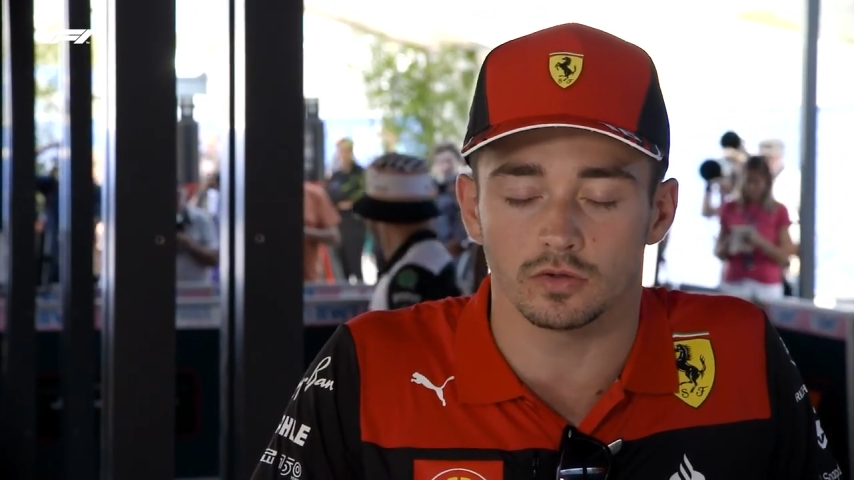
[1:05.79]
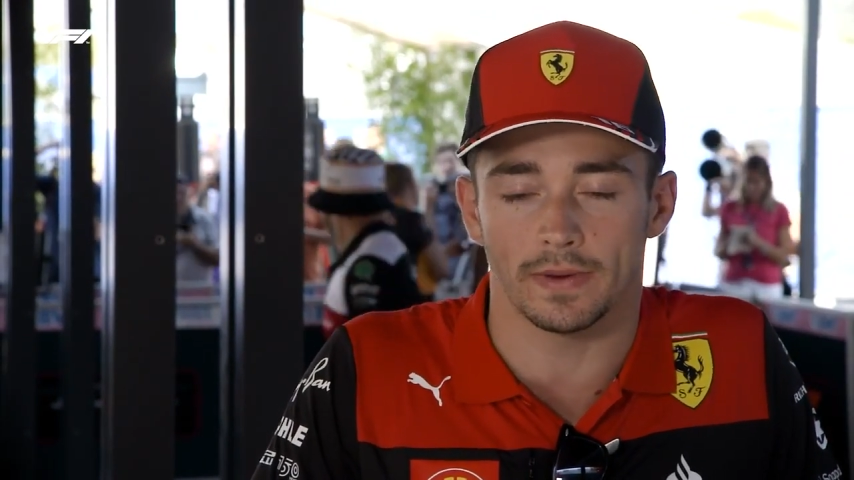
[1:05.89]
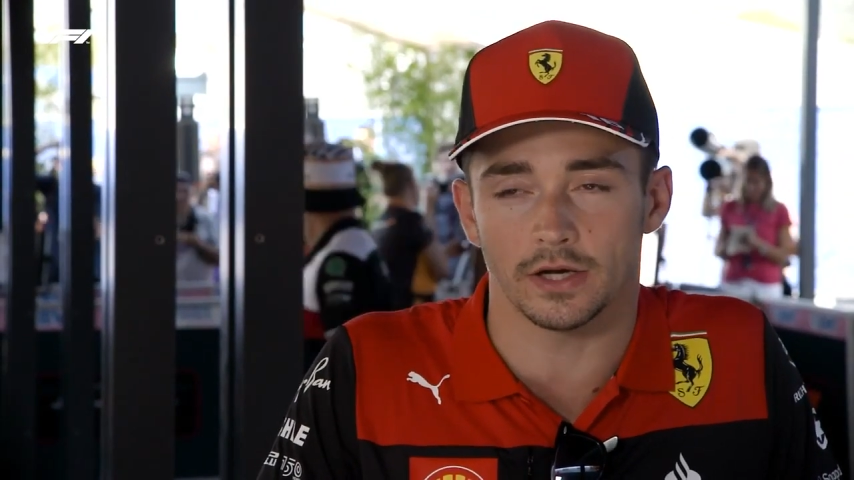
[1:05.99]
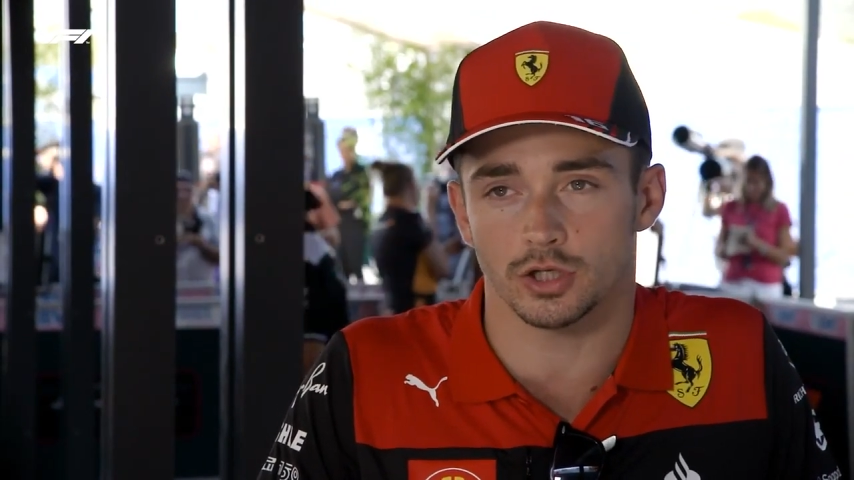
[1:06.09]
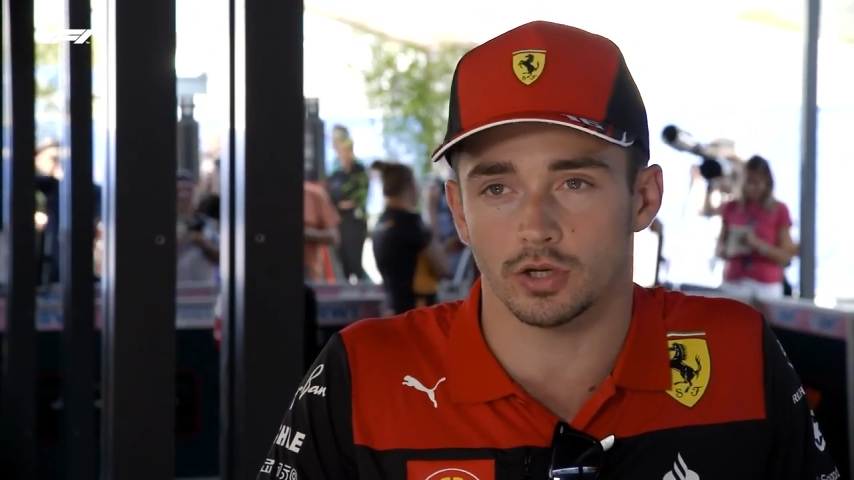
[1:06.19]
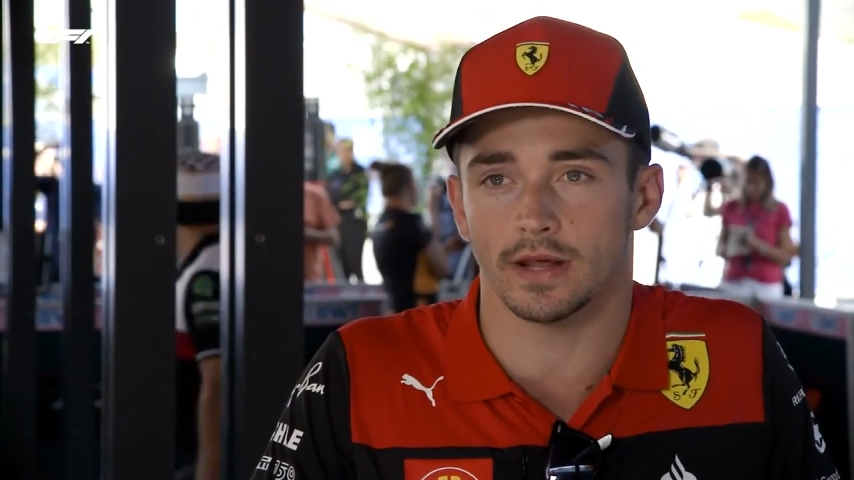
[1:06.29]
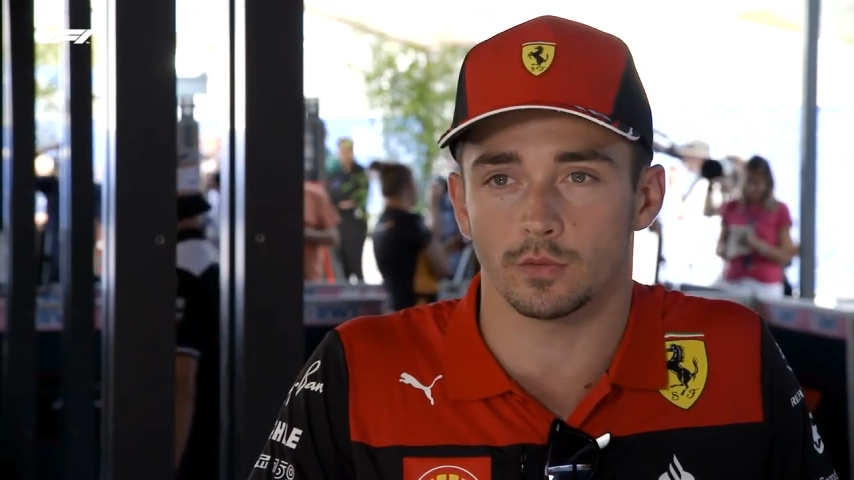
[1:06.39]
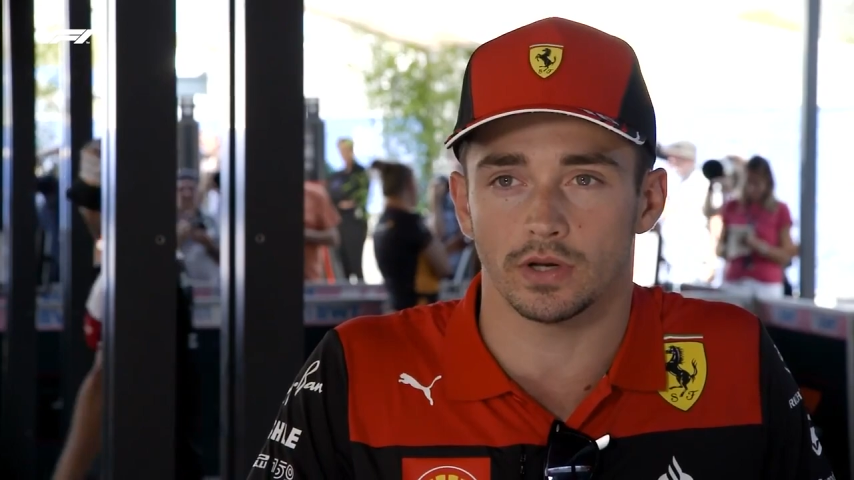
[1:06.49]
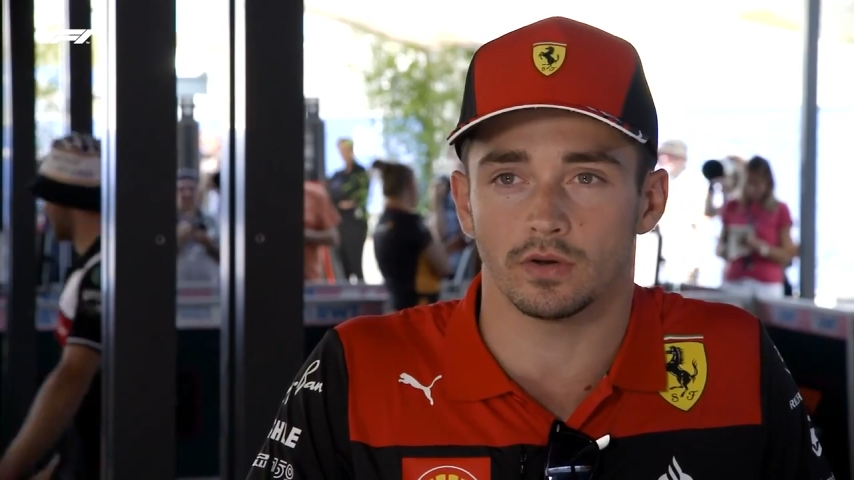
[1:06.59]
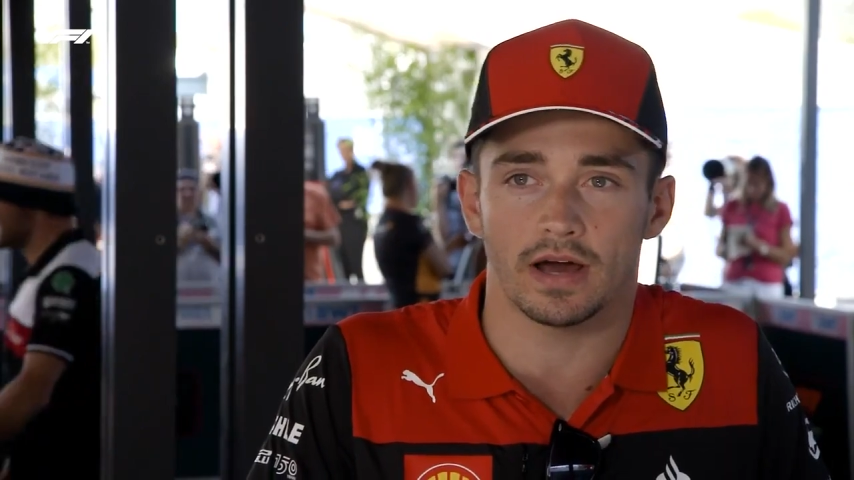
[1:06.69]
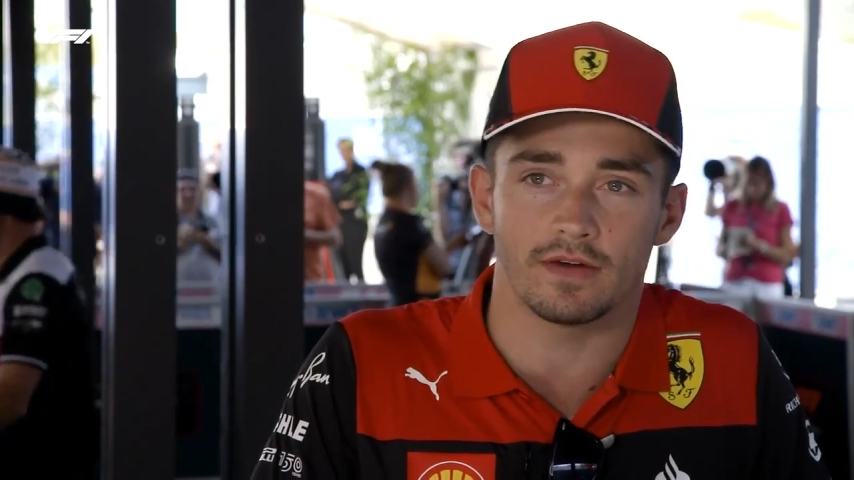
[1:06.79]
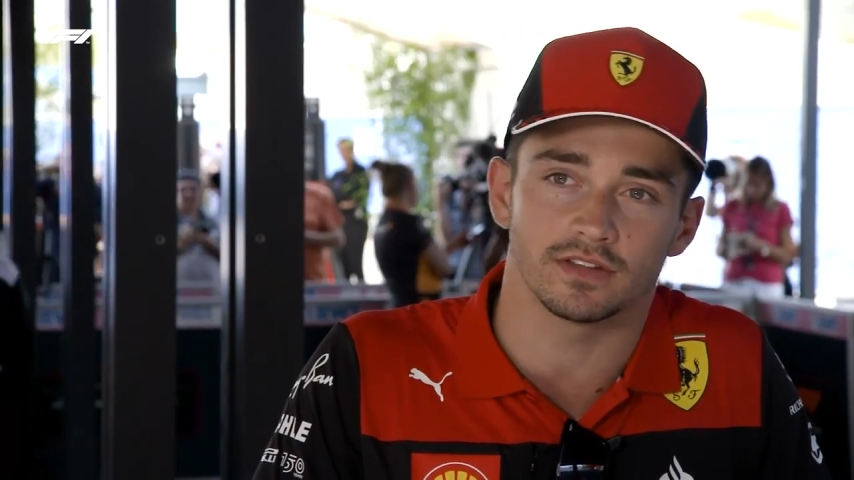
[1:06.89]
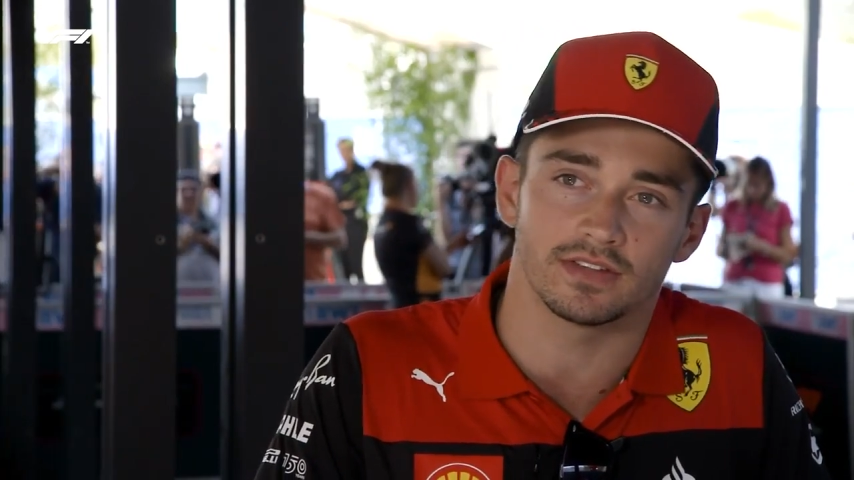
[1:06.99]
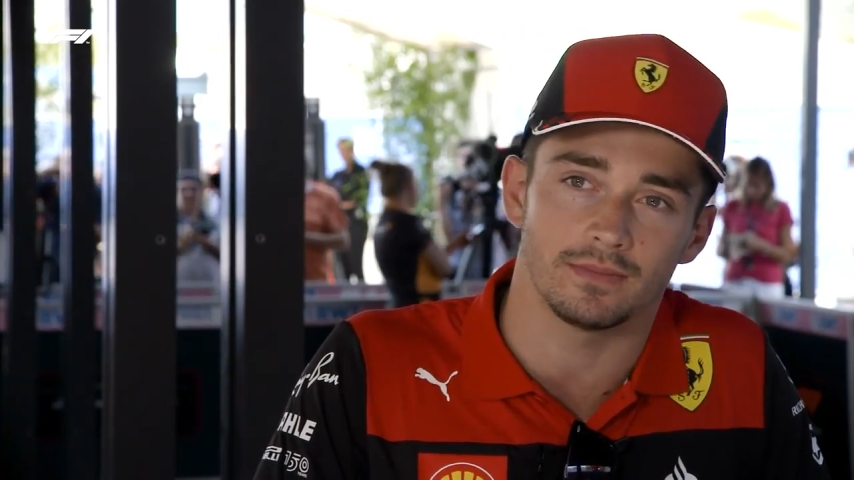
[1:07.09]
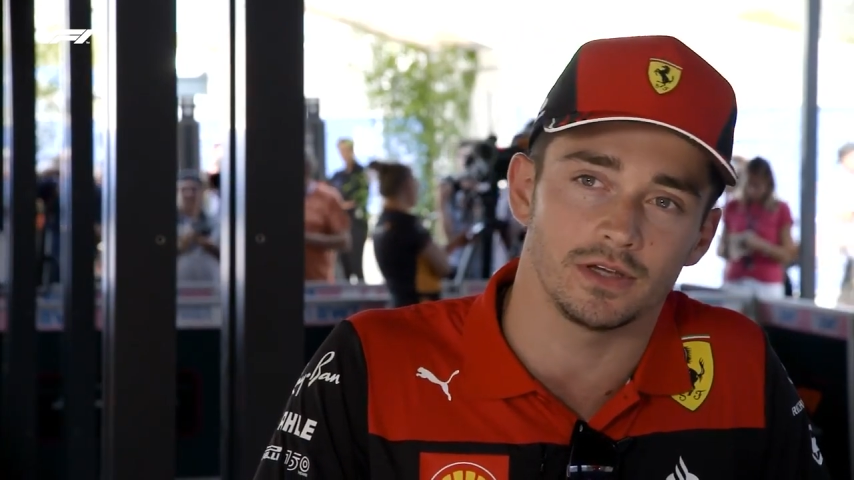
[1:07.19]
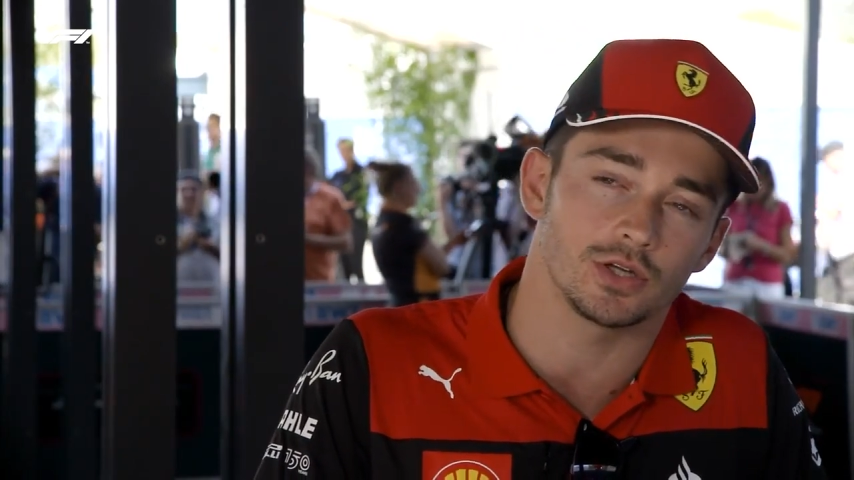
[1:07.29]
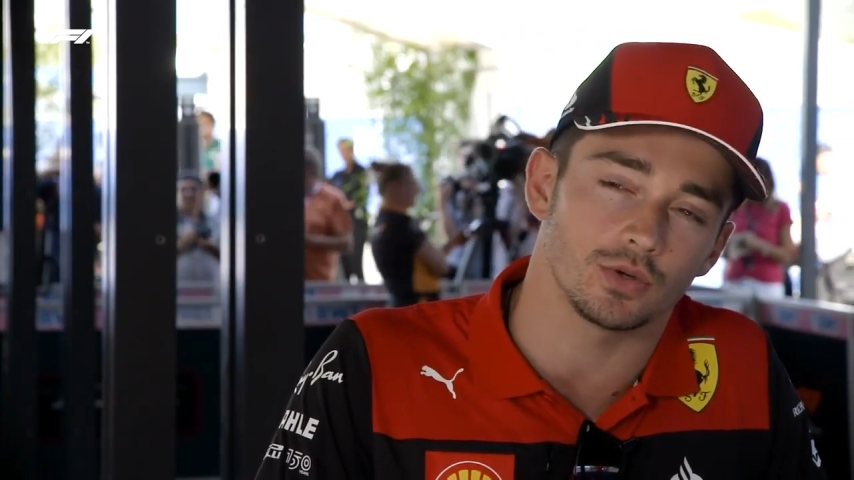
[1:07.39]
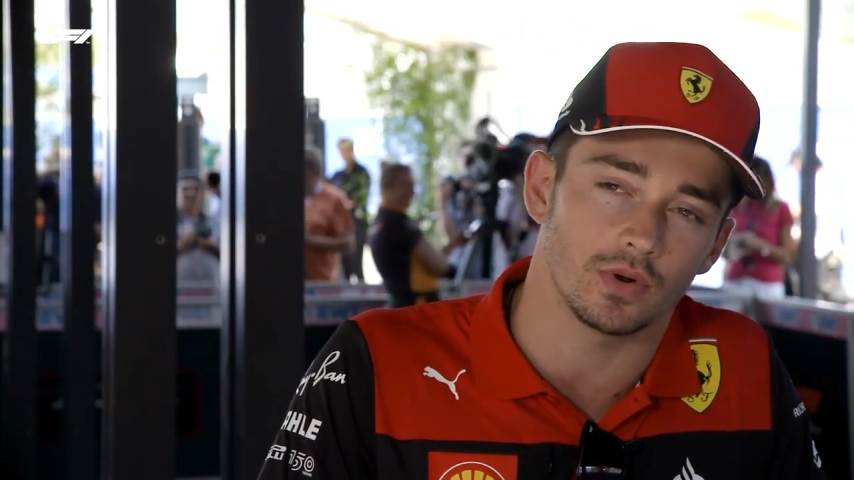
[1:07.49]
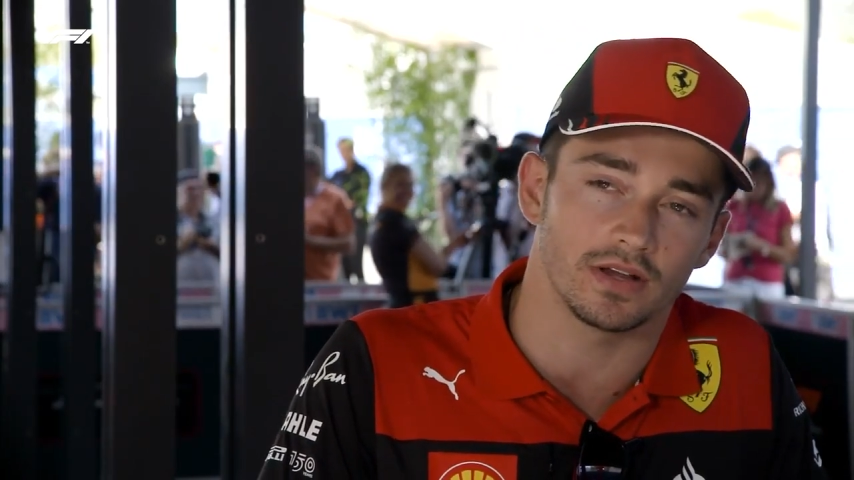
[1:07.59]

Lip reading: to make sure that we don't have the same issue